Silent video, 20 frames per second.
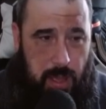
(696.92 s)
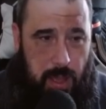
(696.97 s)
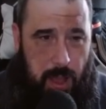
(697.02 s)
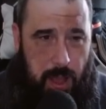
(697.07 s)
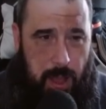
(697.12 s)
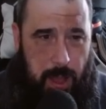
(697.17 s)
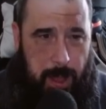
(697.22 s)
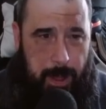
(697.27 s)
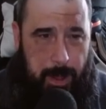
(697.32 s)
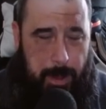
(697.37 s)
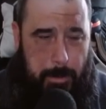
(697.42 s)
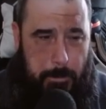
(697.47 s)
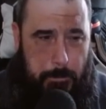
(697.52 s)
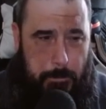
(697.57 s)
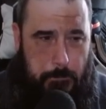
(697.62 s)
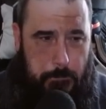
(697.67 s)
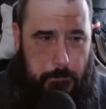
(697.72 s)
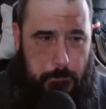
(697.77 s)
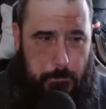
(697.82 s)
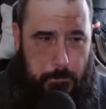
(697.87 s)

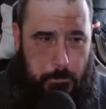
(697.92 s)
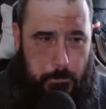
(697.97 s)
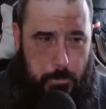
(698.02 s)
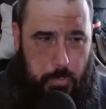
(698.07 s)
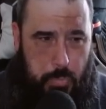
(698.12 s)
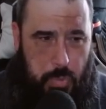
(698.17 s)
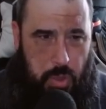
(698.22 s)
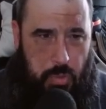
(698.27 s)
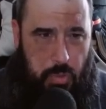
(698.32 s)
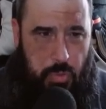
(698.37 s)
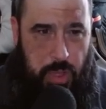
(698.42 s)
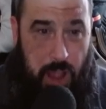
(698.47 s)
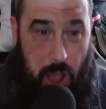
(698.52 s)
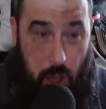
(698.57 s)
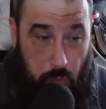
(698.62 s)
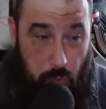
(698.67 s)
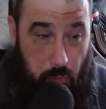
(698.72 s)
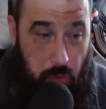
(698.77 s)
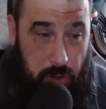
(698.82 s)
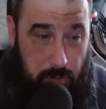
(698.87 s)
They are
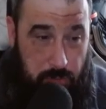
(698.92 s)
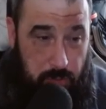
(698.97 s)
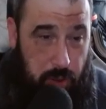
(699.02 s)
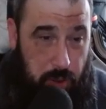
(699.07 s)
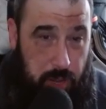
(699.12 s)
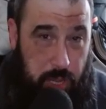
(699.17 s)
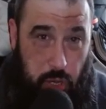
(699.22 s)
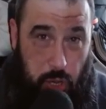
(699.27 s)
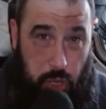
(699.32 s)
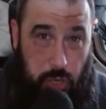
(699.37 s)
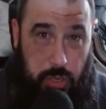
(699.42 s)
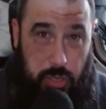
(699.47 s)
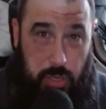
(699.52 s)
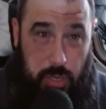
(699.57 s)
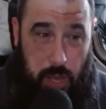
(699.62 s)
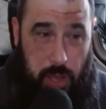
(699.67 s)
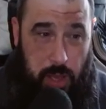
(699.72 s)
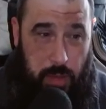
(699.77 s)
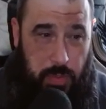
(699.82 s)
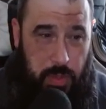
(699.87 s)
very good.
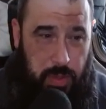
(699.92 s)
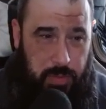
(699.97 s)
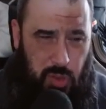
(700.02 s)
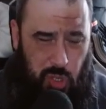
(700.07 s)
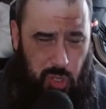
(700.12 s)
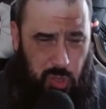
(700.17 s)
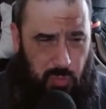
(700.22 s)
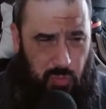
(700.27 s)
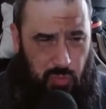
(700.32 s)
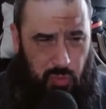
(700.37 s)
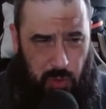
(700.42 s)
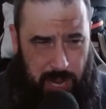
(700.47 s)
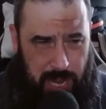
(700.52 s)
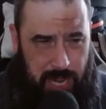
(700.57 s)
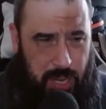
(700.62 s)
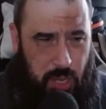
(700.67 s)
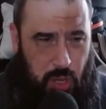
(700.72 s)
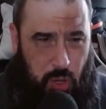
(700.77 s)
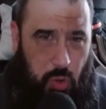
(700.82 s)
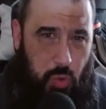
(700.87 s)
They've got some
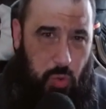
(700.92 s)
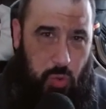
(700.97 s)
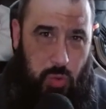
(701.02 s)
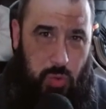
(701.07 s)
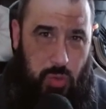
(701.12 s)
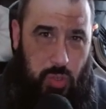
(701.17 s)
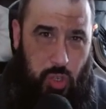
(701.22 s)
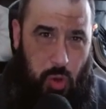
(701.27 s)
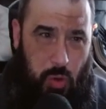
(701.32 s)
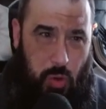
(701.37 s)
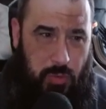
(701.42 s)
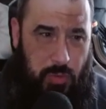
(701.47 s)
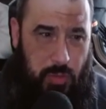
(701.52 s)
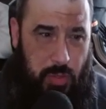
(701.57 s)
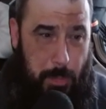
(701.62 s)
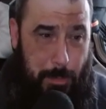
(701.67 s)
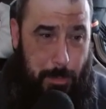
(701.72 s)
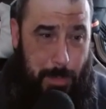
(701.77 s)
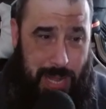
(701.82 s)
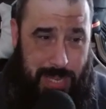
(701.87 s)
really cool sort of
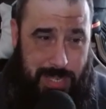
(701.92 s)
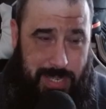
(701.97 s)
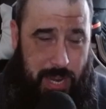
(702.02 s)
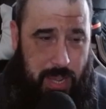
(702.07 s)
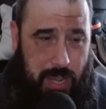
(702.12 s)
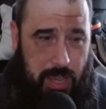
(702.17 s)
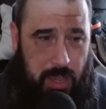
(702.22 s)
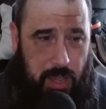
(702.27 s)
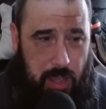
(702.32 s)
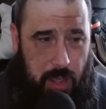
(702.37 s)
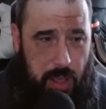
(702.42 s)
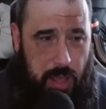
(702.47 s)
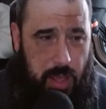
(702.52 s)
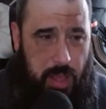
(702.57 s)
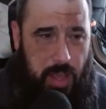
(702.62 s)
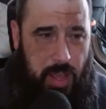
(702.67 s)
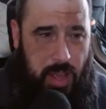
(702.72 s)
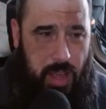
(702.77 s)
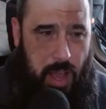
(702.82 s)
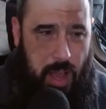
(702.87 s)
thematic
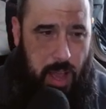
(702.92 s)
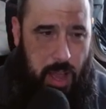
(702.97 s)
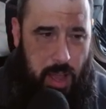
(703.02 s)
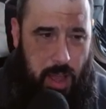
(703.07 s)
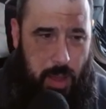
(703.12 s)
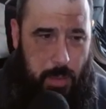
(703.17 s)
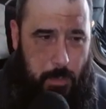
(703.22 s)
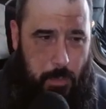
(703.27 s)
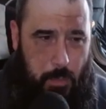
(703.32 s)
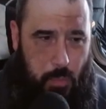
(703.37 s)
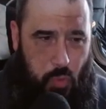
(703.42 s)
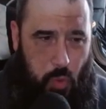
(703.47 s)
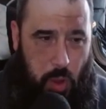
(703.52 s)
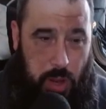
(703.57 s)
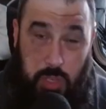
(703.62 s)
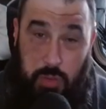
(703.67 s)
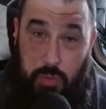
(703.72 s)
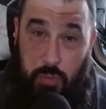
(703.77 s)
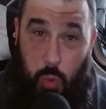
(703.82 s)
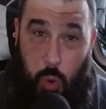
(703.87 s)

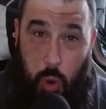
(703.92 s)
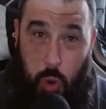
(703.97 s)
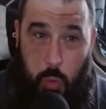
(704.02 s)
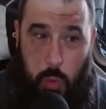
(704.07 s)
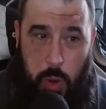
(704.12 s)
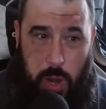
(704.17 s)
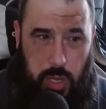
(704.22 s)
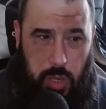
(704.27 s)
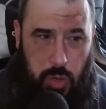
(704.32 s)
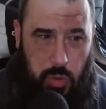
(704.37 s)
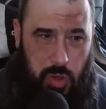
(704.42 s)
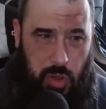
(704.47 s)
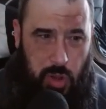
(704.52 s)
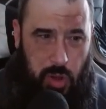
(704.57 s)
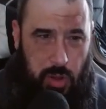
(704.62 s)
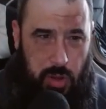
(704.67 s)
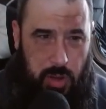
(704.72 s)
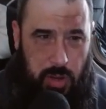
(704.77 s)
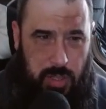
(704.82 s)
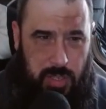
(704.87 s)
rites of war where you
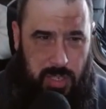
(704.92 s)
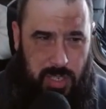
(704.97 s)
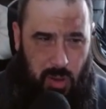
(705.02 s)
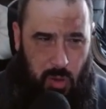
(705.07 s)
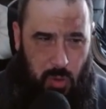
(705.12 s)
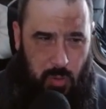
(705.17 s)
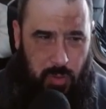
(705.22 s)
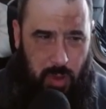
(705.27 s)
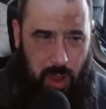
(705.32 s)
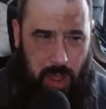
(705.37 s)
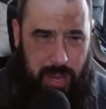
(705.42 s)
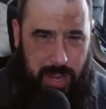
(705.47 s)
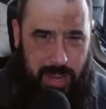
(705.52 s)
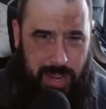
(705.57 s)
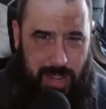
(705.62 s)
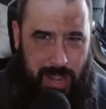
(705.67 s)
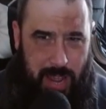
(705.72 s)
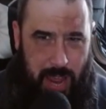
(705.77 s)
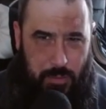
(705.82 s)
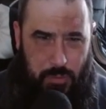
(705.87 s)
can sort of like
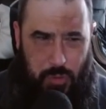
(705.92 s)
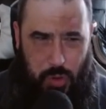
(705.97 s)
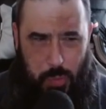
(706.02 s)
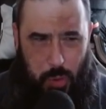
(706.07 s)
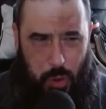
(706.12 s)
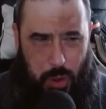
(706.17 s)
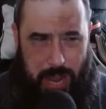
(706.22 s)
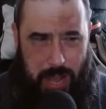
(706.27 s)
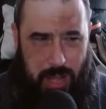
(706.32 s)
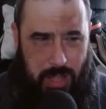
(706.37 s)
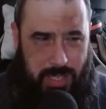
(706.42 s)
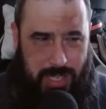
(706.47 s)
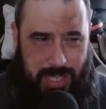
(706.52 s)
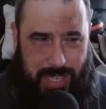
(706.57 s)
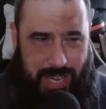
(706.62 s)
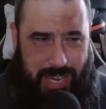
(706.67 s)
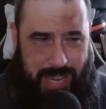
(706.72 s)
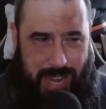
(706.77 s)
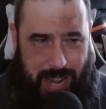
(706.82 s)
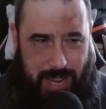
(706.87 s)
everybody else
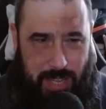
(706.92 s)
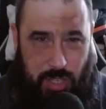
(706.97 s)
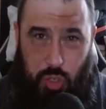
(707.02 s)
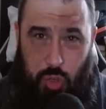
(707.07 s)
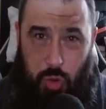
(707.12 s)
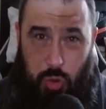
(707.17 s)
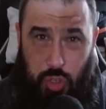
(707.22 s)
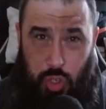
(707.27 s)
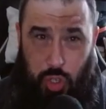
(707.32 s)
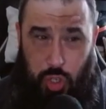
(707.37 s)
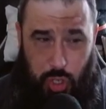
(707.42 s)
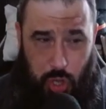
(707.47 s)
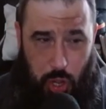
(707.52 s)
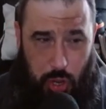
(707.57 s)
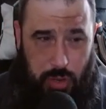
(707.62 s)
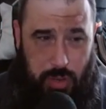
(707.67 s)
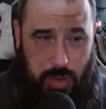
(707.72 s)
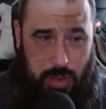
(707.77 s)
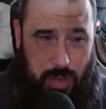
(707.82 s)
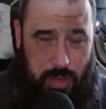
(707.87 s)
can get sort of
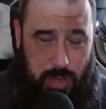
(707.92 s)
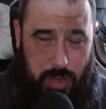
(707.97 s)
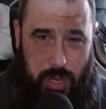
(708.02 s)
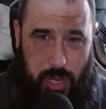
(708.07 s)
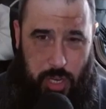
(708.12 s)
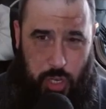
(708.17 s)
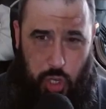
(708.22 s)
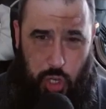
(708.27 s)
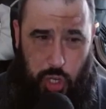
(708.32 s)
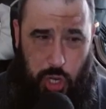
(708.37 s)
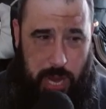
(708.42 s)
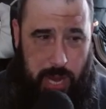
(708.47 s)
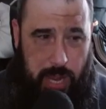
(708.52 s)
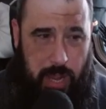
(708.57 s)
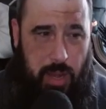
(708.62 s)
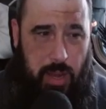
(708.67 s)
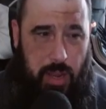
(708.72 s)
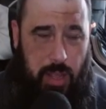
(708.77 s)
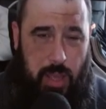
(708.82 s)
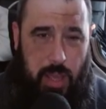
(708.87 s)
stunned and
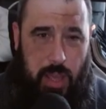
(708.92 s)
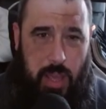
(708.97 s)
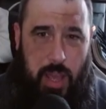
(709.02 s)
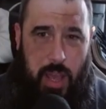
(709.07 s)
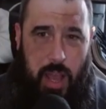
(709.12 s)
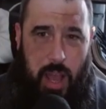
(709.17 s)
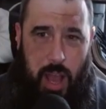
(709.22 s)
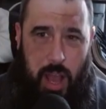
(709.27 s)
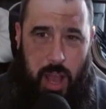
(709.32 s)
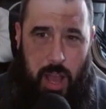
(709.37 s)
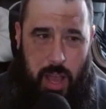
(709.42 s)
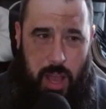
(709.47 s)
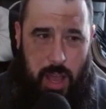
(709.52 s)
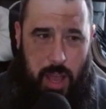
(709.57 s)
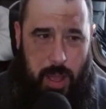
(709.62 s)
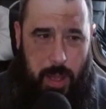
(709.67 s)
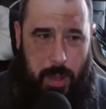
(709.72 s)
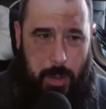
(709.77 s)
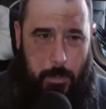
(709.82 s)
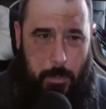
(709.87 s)
shaken
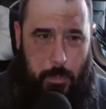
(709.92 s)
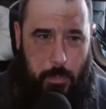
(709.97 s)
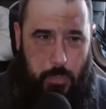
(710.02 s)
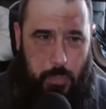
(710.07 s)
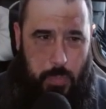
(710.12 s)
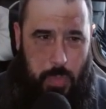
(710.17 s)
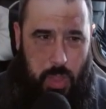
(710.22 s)
and